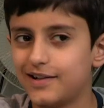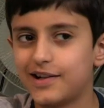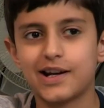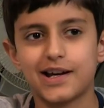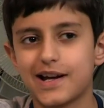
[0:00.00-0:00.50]
Uh,
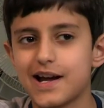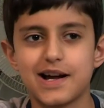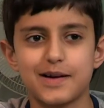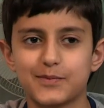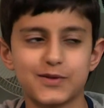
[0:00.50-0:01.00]

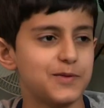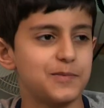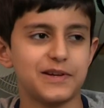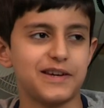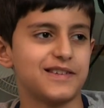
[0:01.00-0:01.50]
I'm so
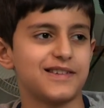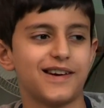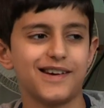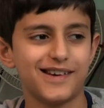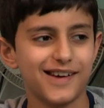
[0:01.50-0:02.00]
pleased.
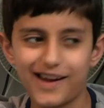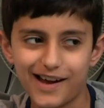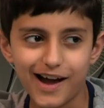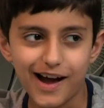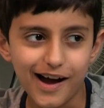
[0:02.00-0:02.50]

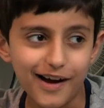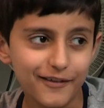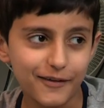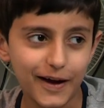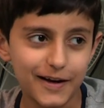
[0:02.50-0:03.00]

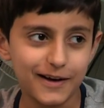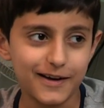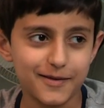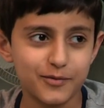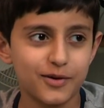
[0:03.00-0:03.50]

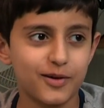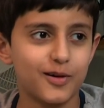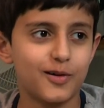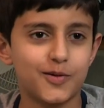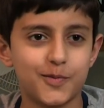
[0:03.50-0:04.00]
Finally, I'm
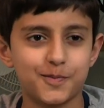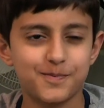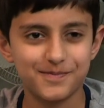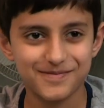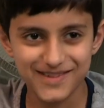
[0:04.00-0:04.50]
going home.
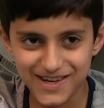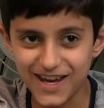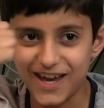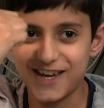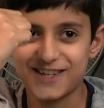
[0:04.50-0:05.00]

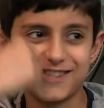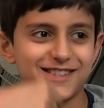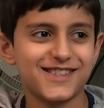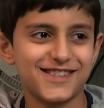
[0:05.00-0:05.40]
Yes.